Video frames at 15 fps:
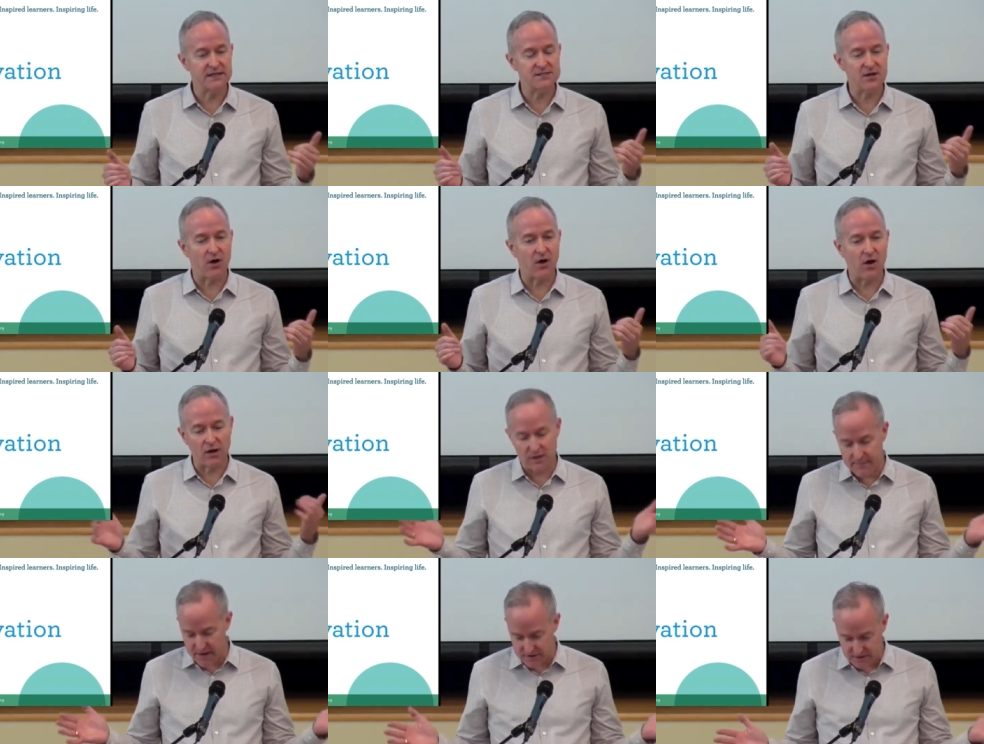is
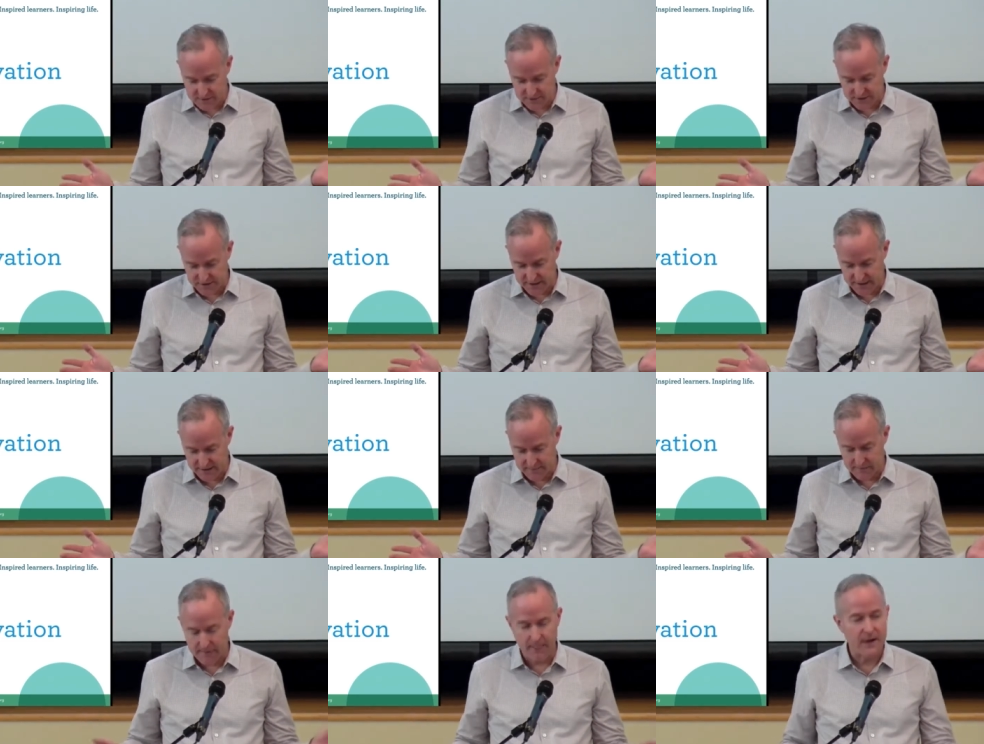all about community
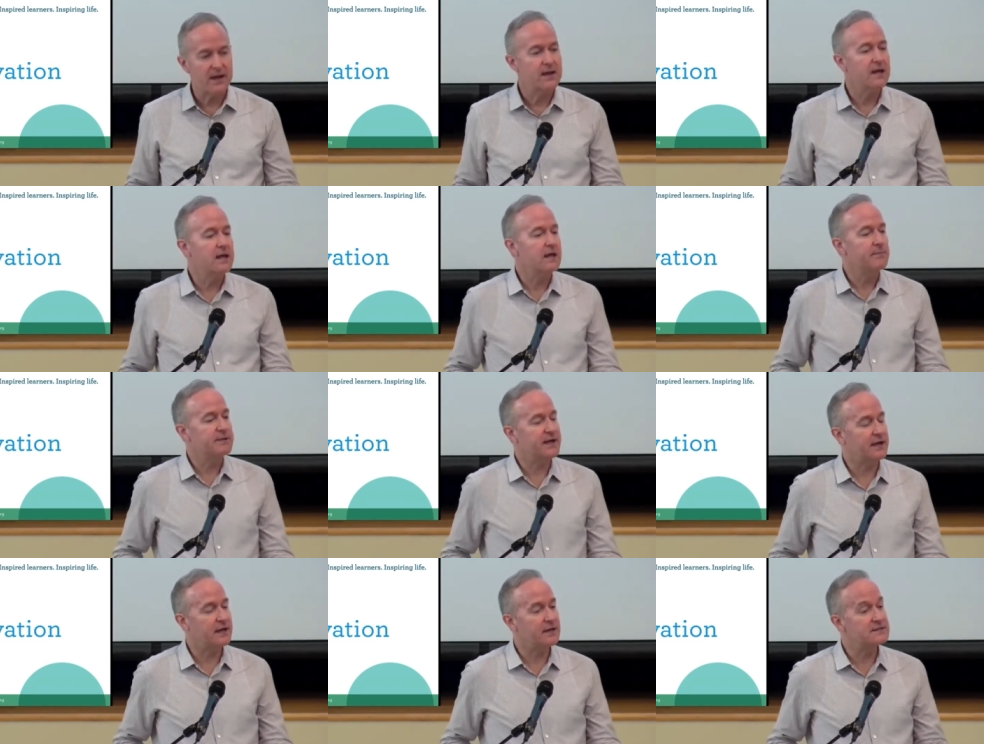
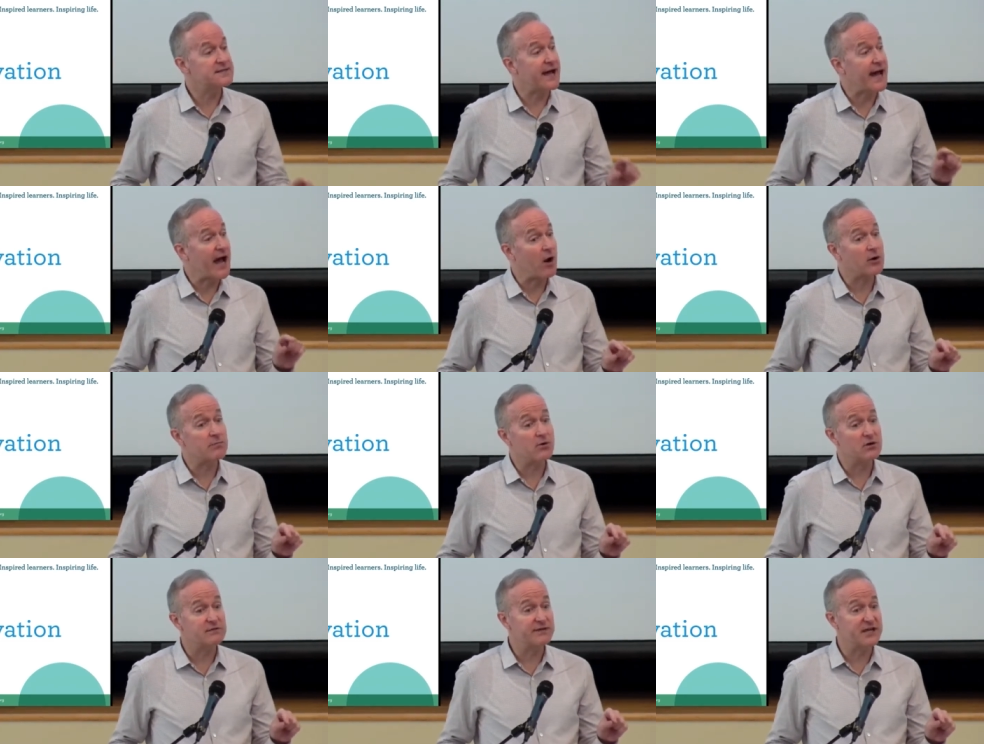because our
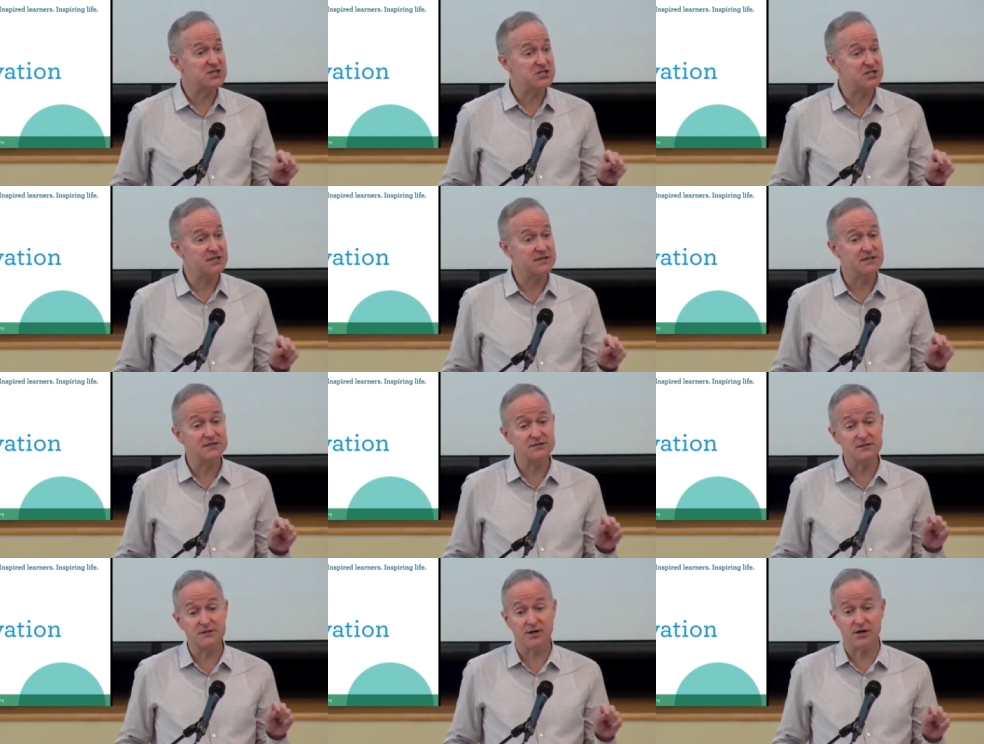motivation
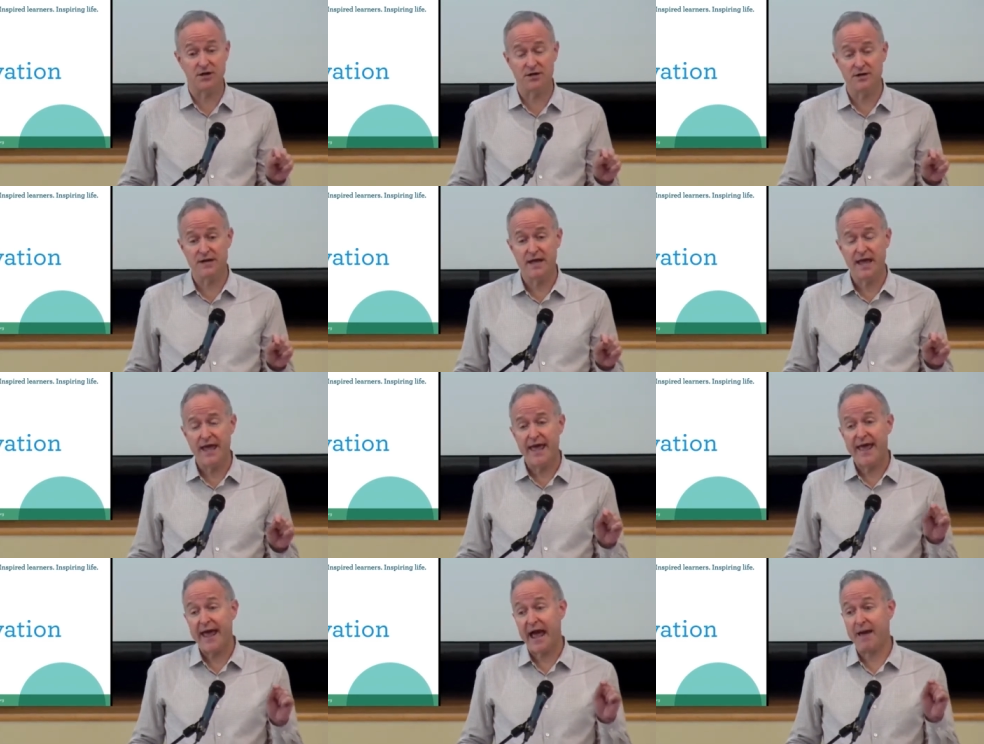to learn
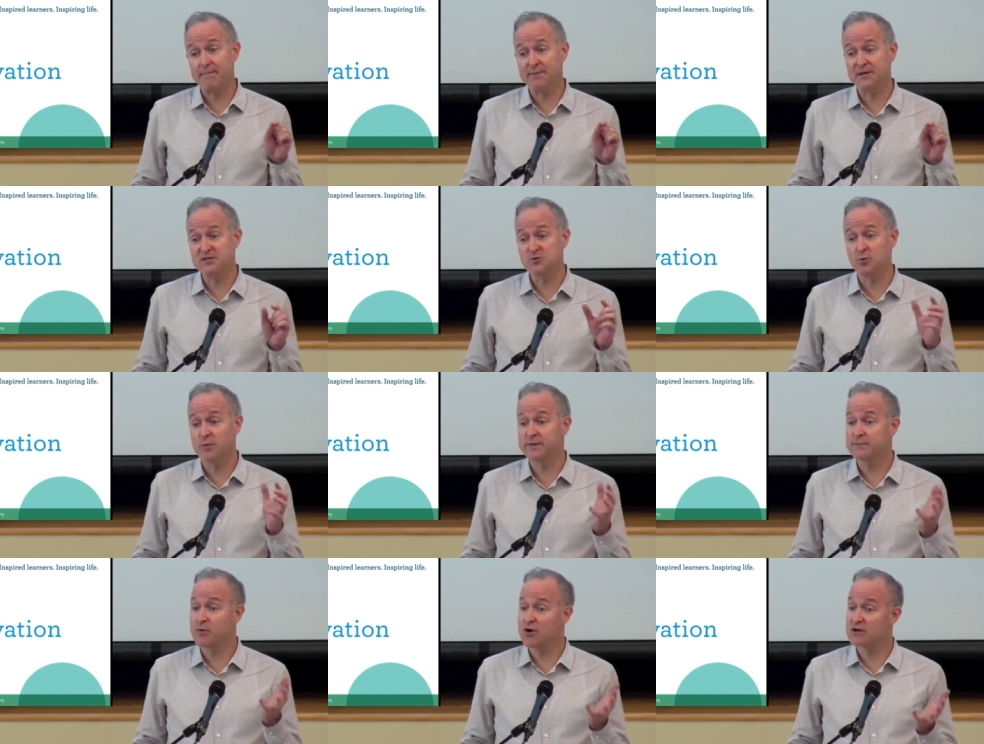happens
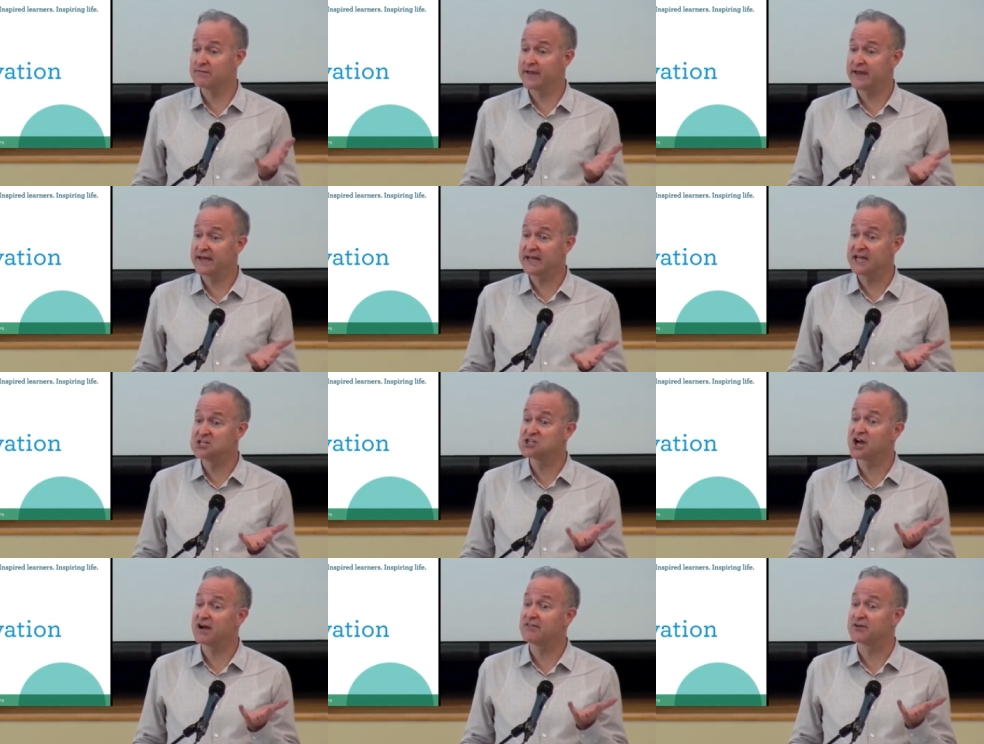when we motivate
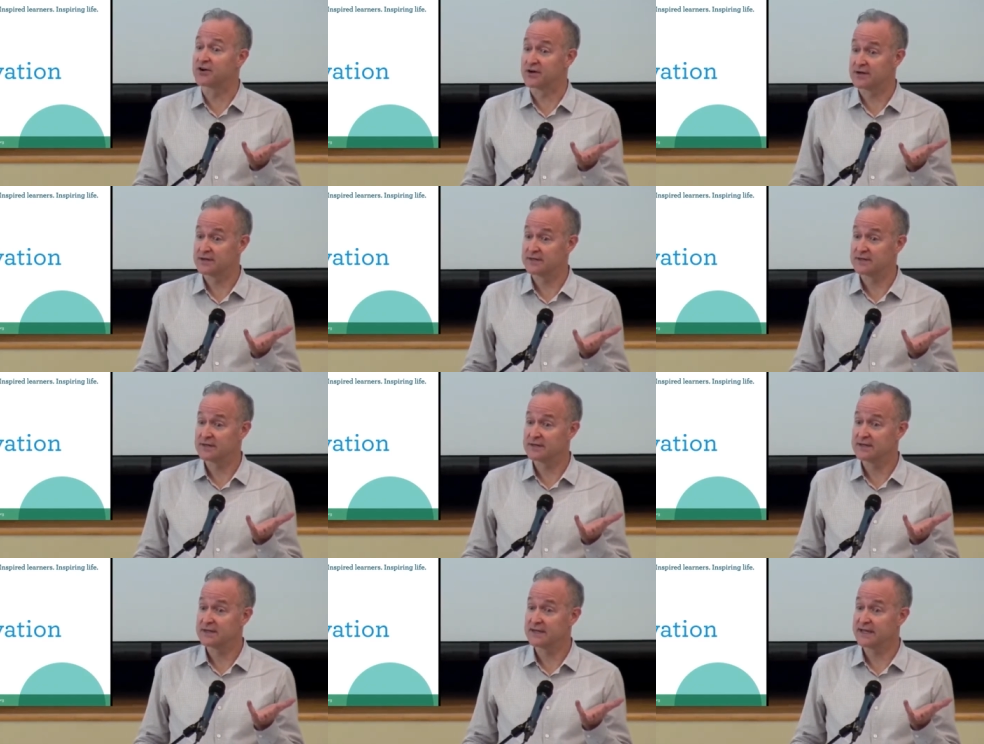each other
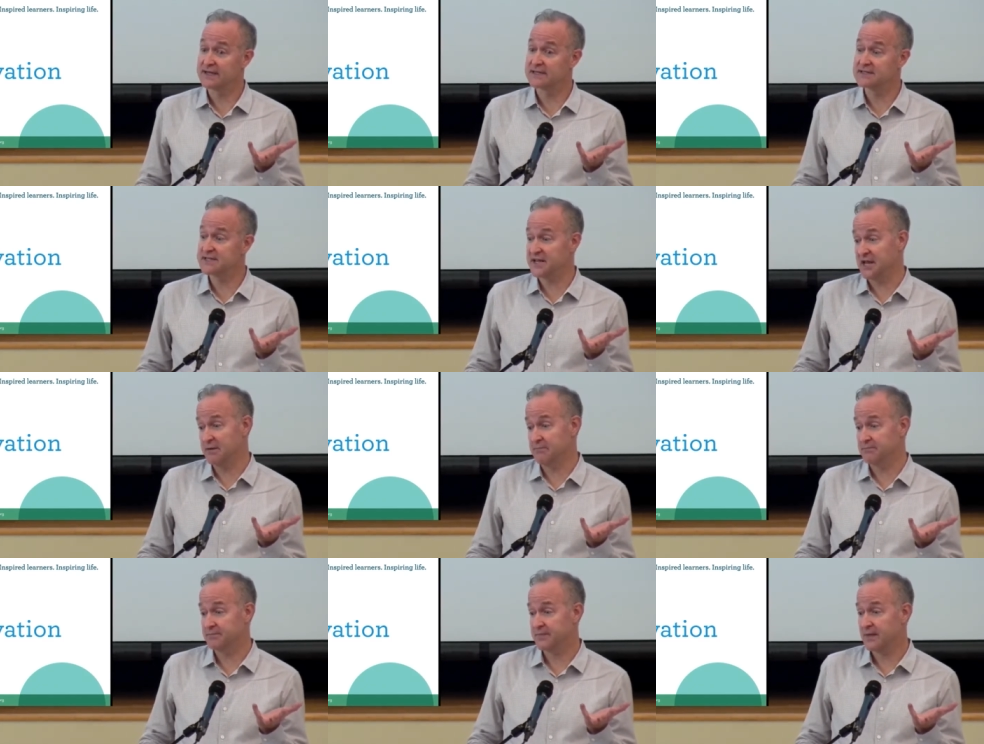in a
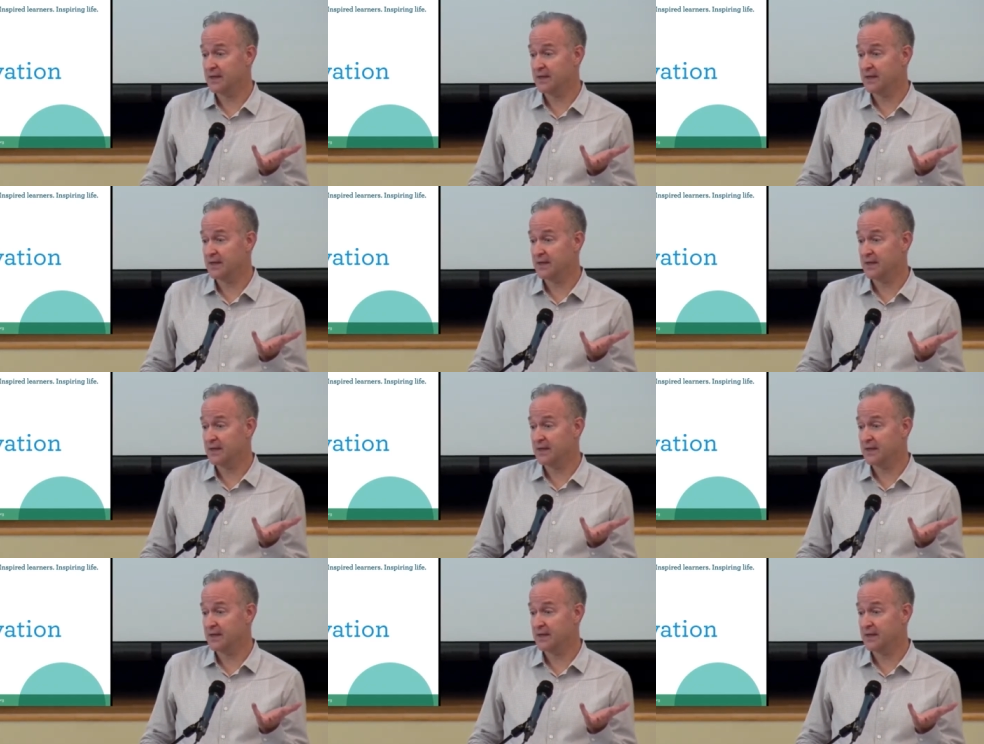team.